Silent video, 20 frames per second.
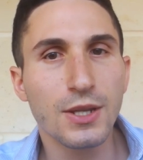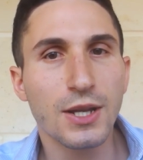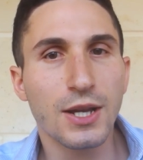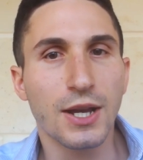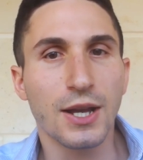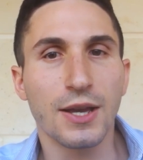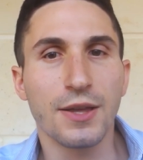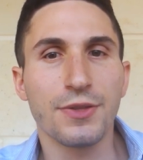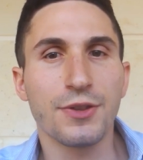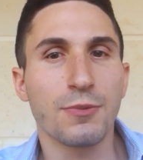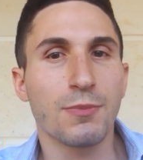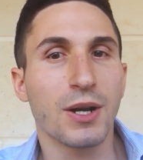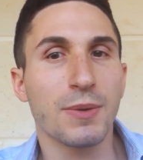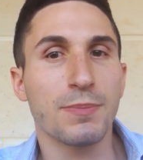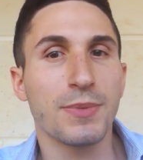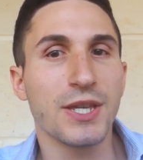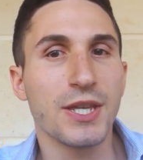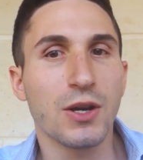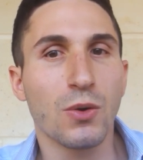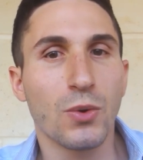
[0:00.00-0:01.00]
and there might
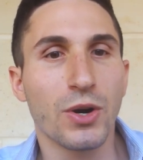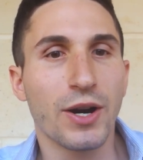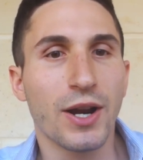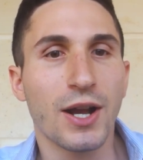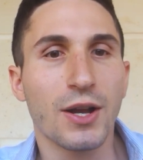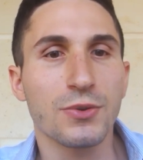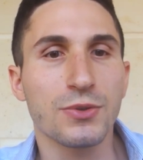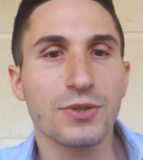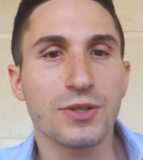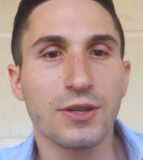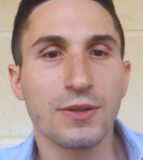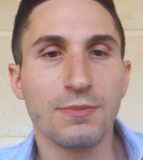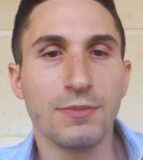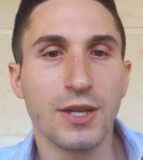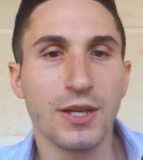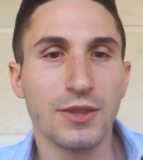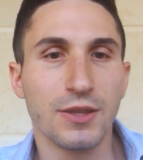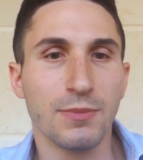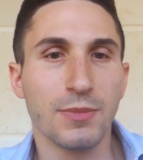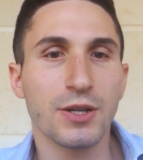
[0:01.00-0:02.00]
be a warehouse
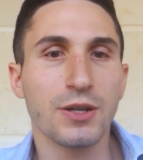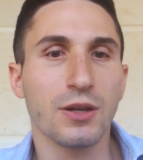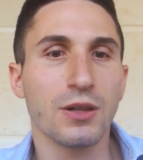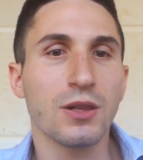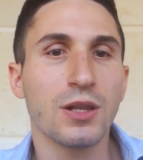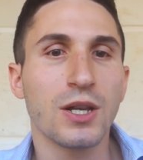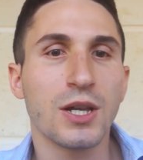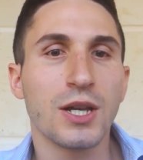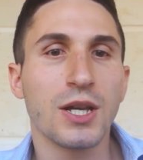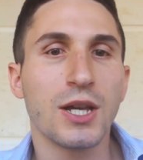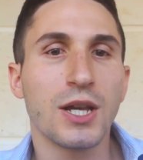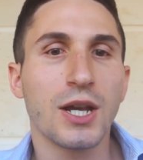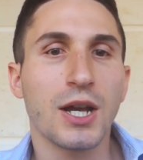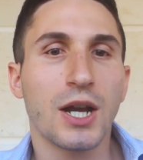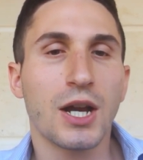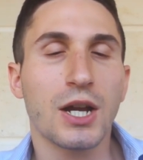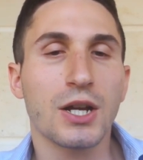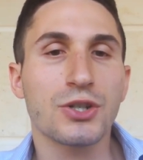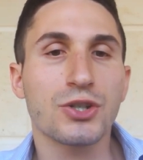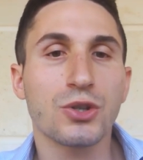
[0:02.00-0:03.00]
in the middle,
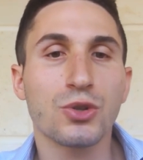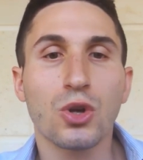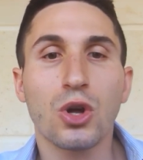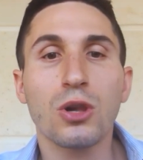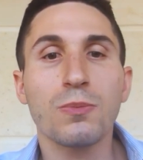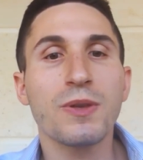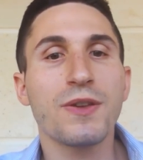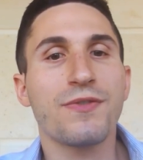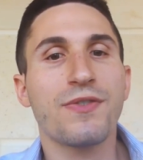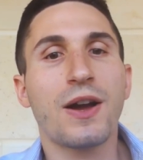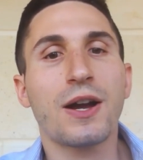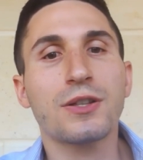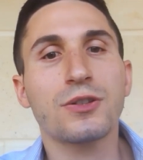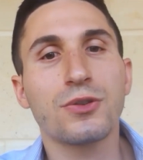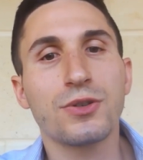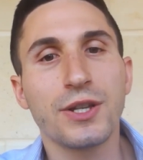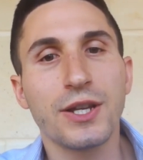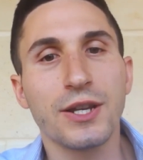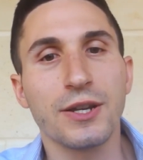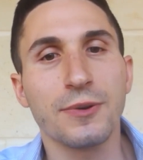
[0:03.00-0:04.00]
should all be
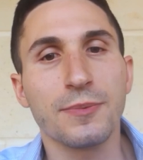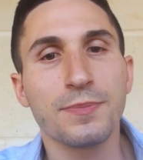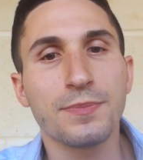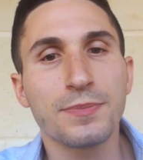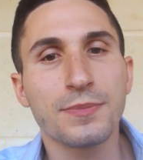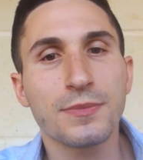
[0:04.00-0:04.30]
factored in.